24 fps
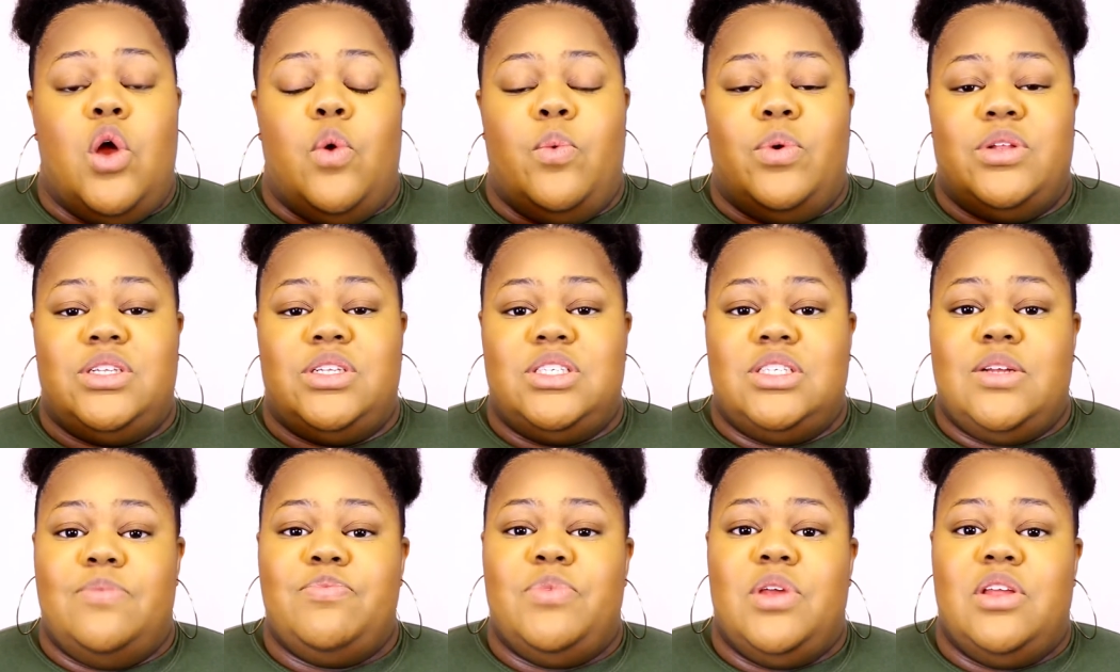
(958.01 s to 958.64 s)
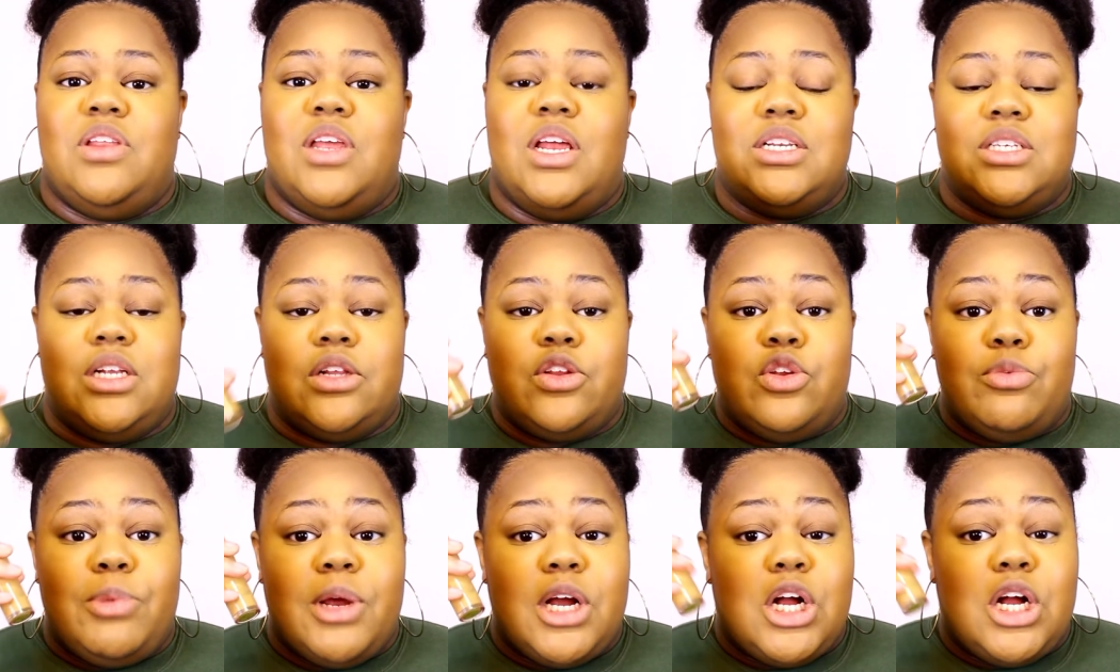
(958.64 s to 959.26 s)
with something that is a
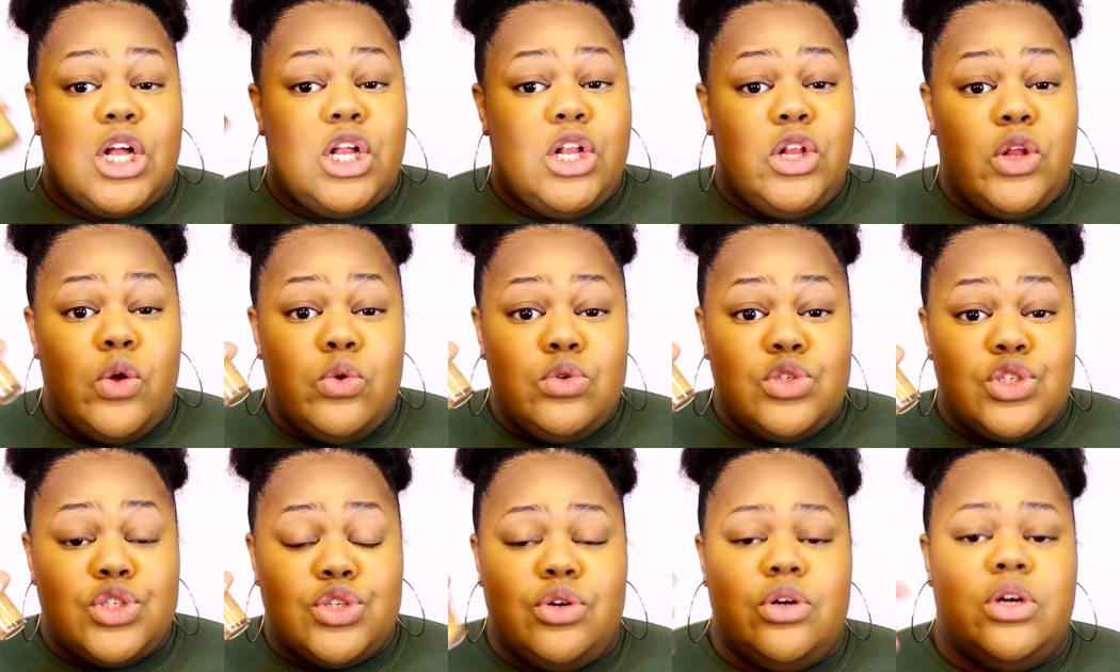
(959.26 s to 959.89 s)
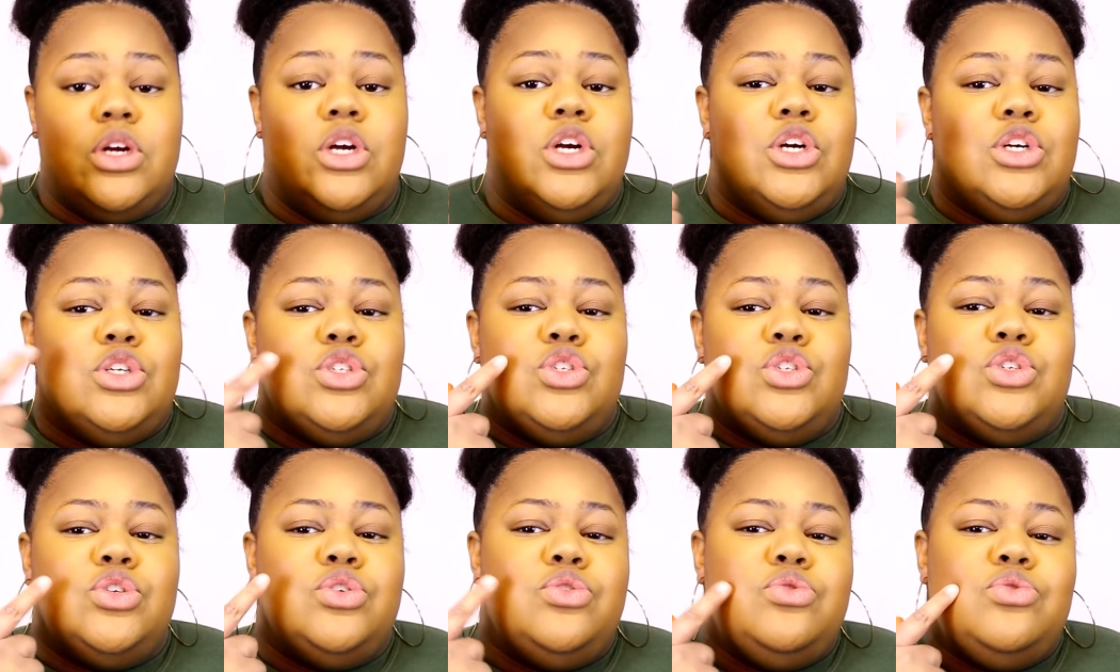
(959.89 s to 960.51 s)
little bit closer
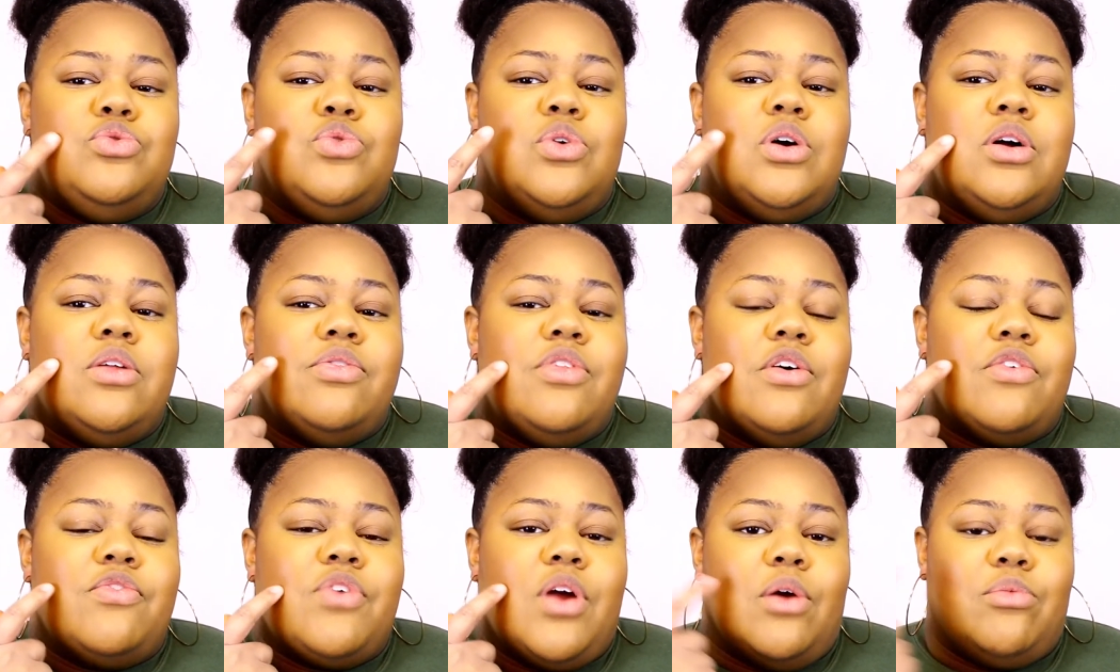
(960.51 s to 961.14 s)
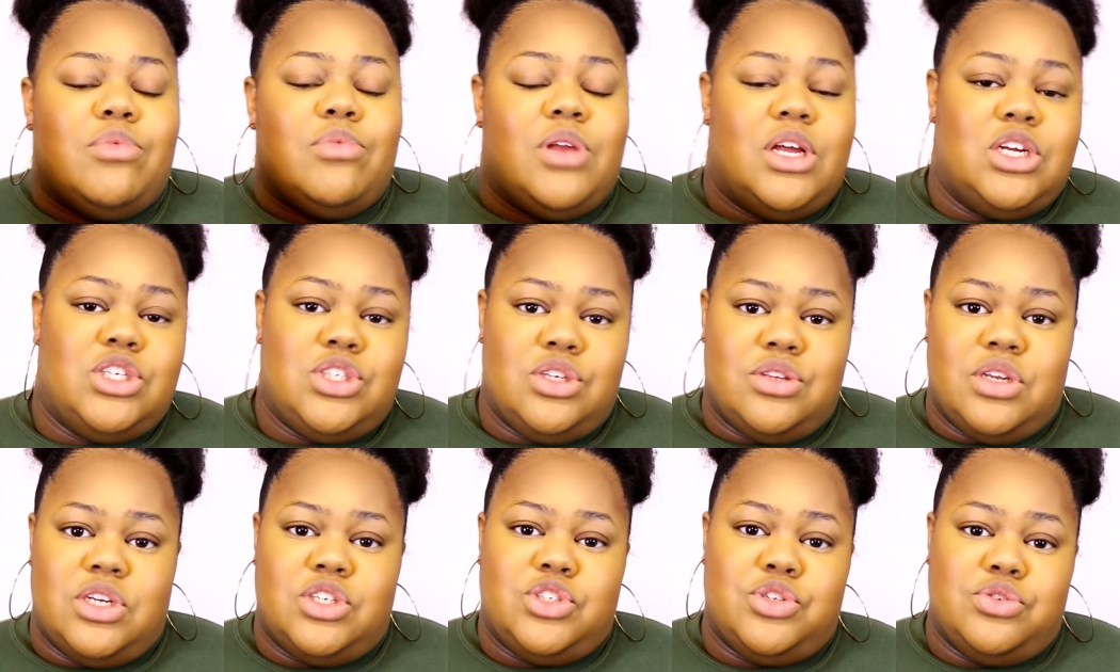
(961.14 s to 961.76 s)
to the
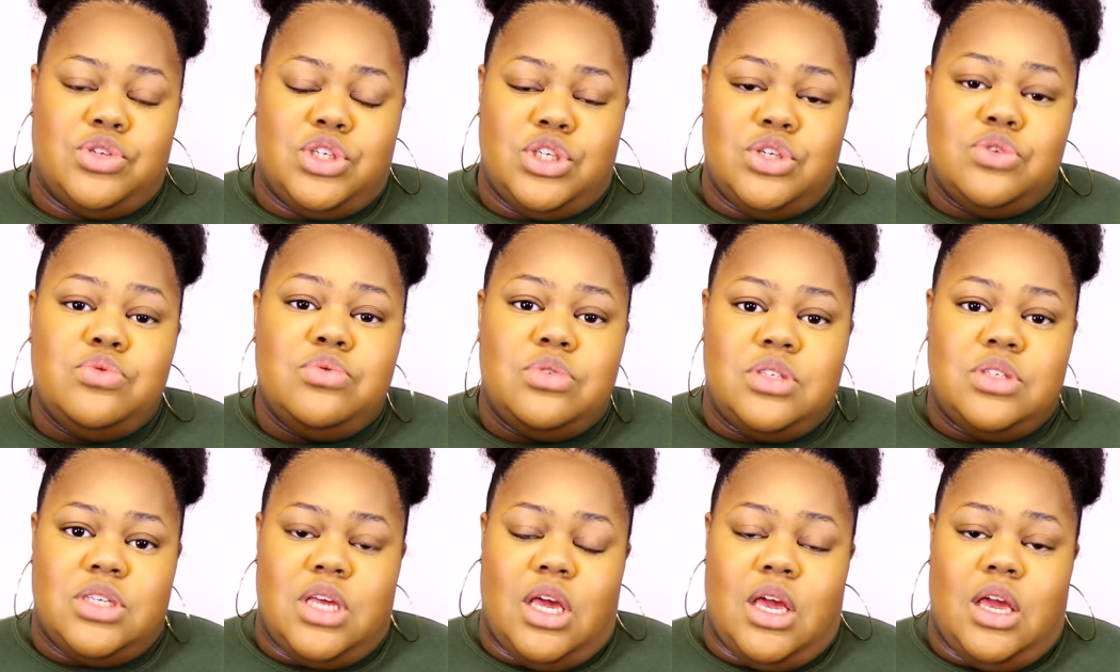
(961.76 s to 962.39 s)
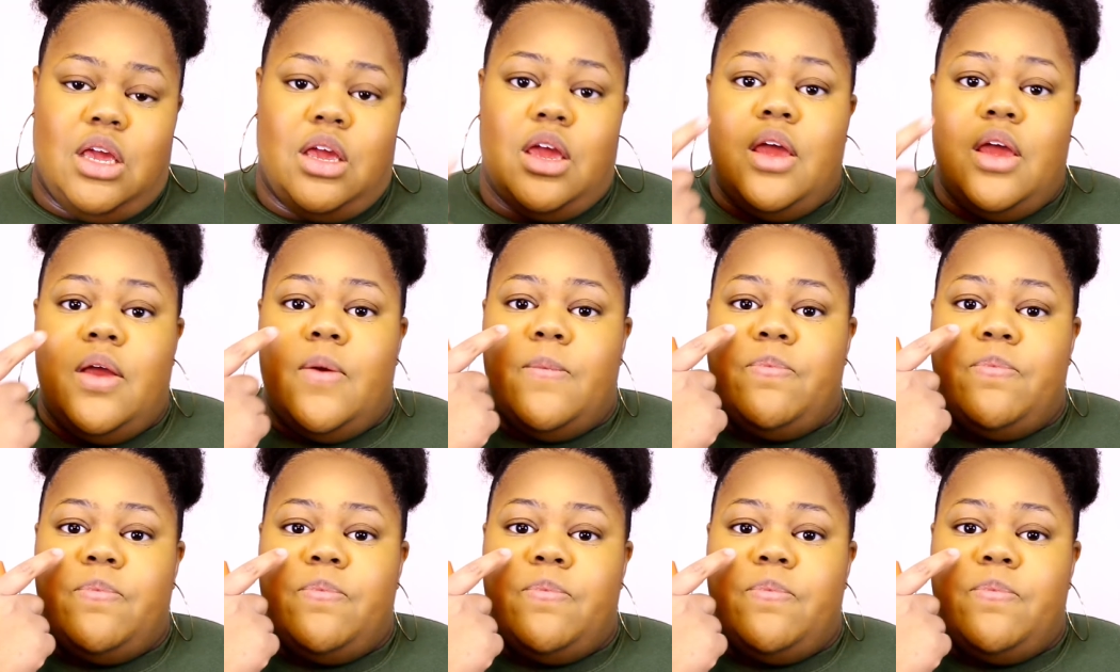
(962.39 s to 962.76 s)
foundation that you're using,